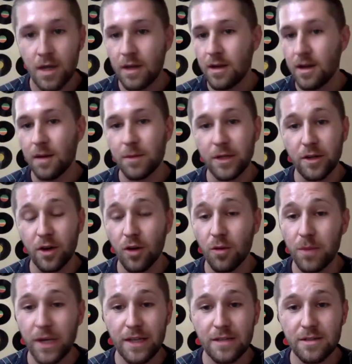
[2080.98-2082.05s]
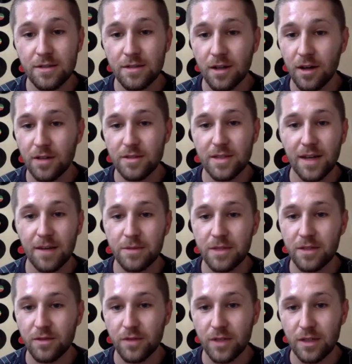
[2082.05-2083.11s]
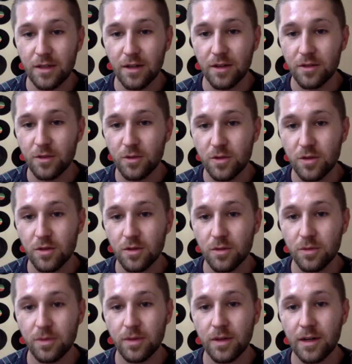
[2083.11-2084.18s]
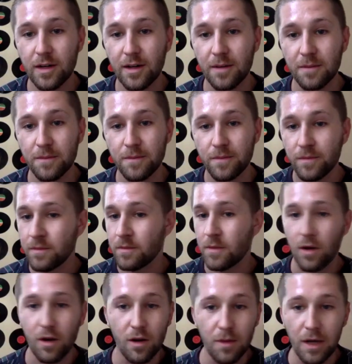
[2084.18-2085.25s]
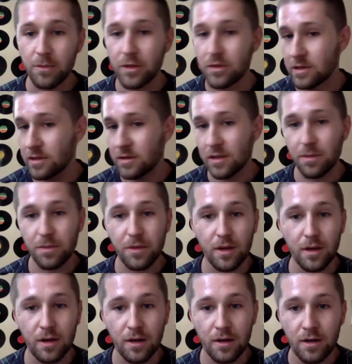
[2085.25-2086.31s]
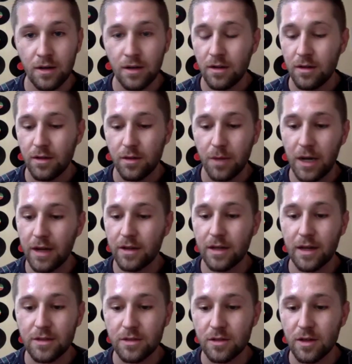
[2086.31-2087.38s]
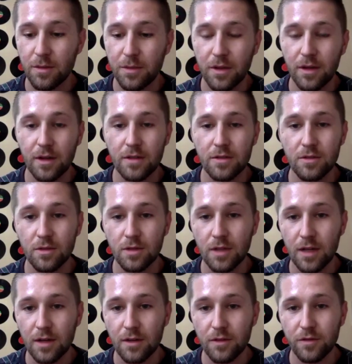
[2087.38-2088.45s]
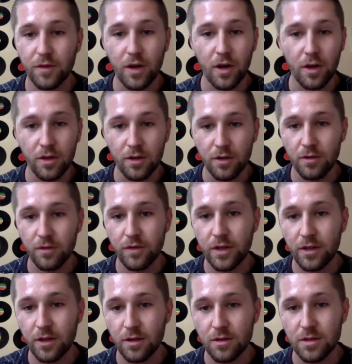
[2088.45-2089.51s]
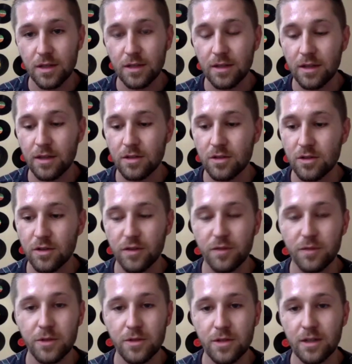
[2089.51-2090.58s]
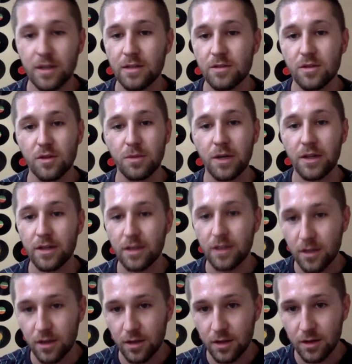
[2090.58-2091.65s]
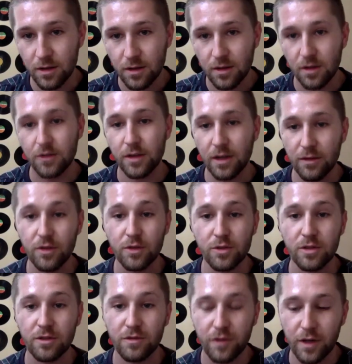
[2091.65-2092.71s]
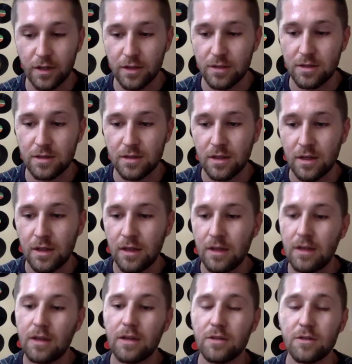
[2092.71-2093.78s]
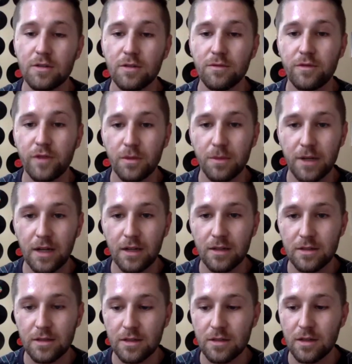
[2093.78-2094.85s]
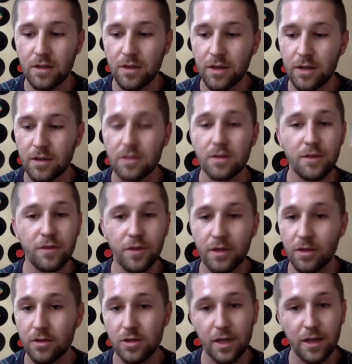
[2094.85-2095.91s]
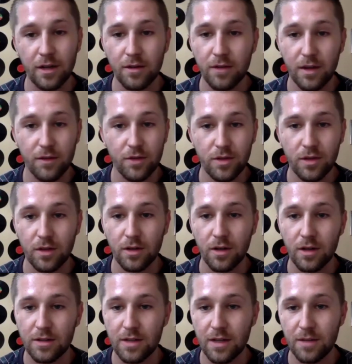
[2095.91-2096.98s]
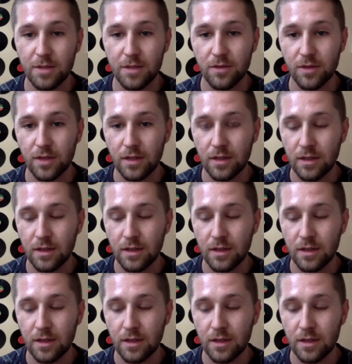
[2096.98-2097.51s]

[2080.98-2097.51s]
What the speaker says: I mean, home base, on Tap TV, on YouTube. All my music's up there. Okay. Podcasts are up there. I do a lot of other videos, like the history of music as told by The Gear, called The Evolution of Fuzz. I do some film analysis on there. So definitely go check out everything on Tap TV.